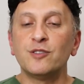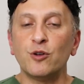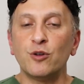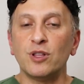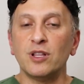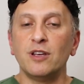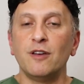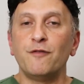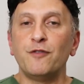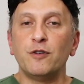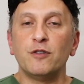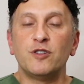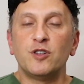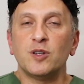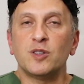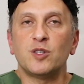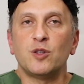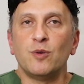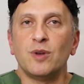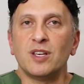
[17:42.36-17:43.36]
Certainly if you're
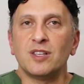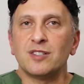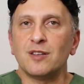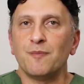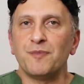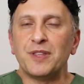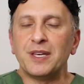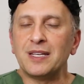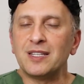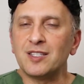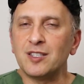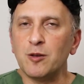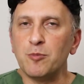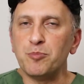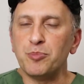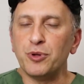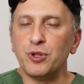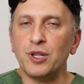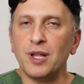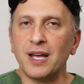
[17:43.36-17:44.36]
just doing something
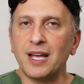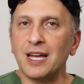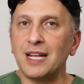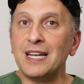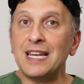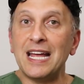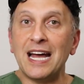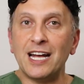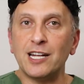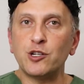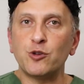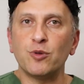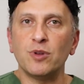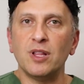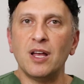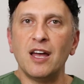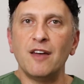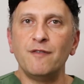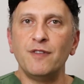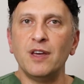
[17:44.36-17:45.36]
simple like a
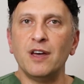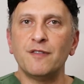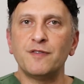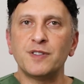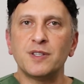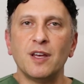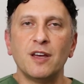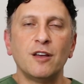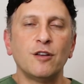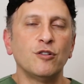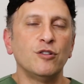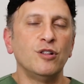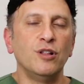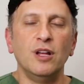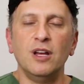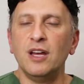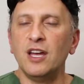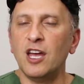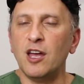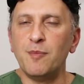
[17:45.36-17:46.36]
natural IVF
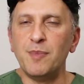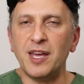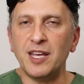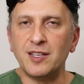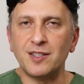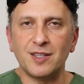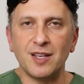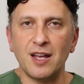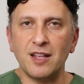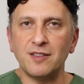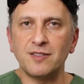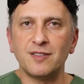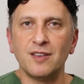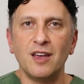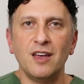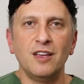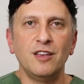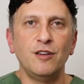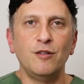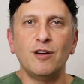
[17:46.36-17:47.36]
cycle, it makes sense.
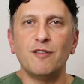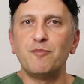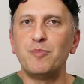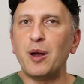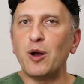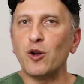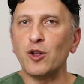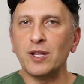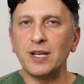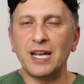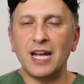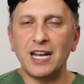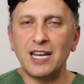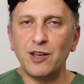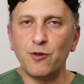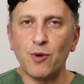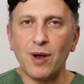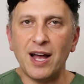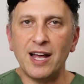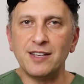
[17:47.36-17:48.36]
You have barely
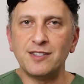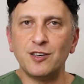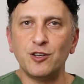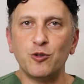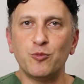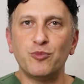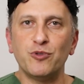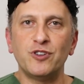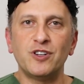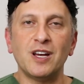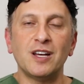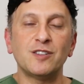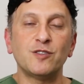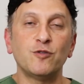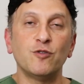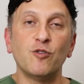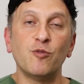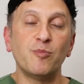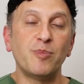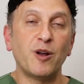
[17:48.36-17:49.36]
any rise in your
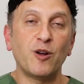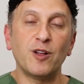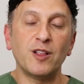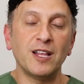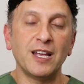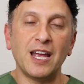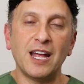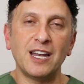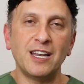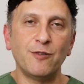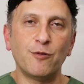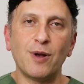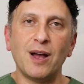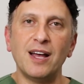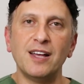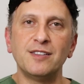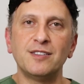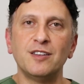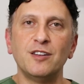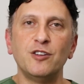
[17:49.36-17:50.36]
progesterone, barely any
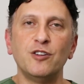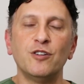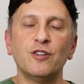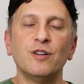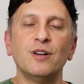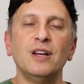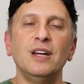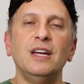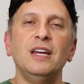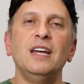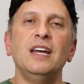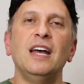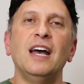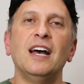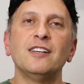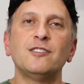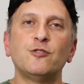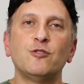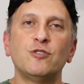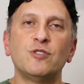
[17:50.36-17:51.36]
rise in your
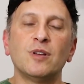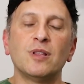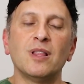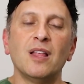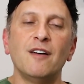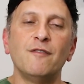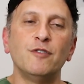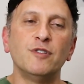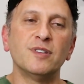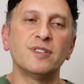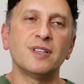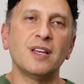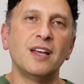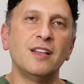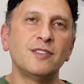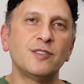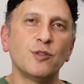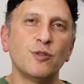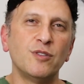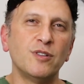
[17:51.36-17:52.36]
estrogen levels,
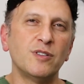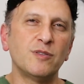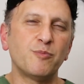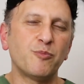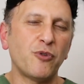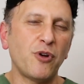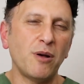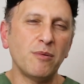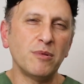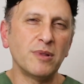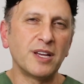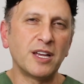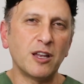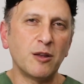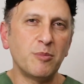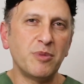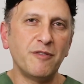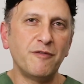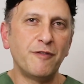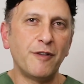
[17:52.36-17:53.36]
and so there's probably
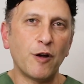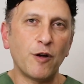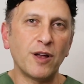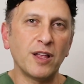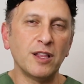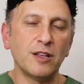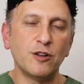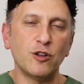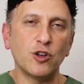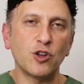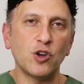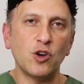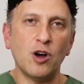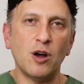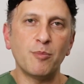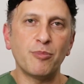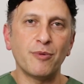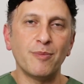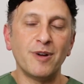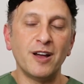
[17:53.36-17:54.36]
gonna be very little
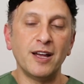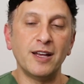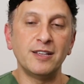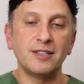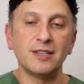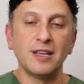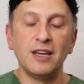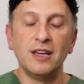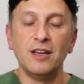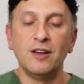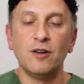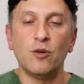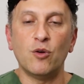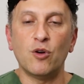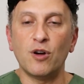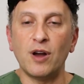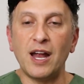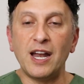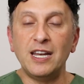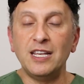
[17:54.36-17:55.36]
compromise
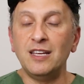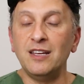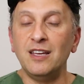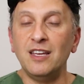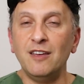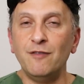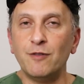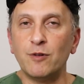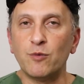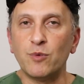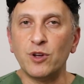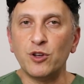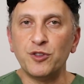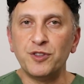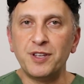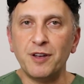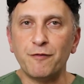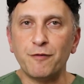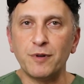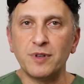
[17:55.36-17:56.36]
or any even real
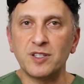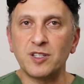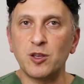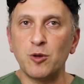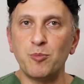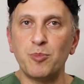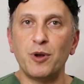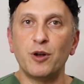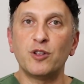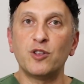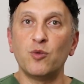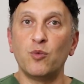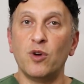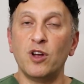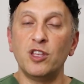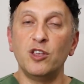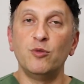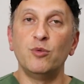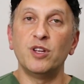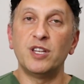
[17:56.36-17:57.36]
difference compared to
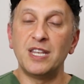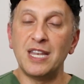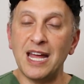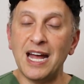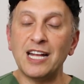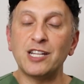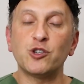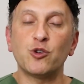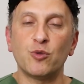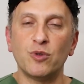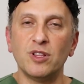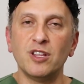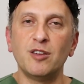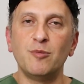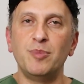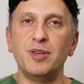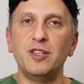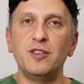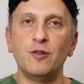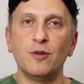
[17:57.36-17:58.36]
what you would
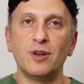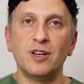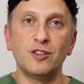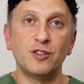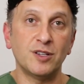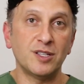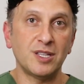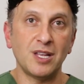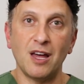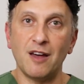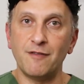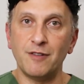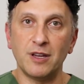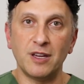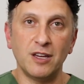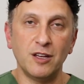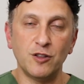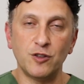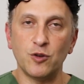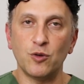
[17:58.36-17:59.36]
naturally be doing just
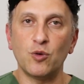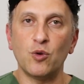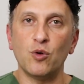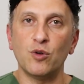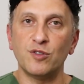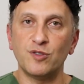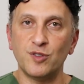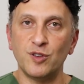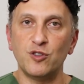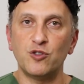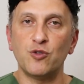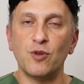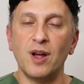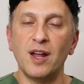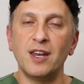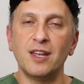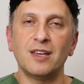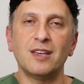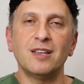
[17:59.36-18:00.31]
having intercourse and trying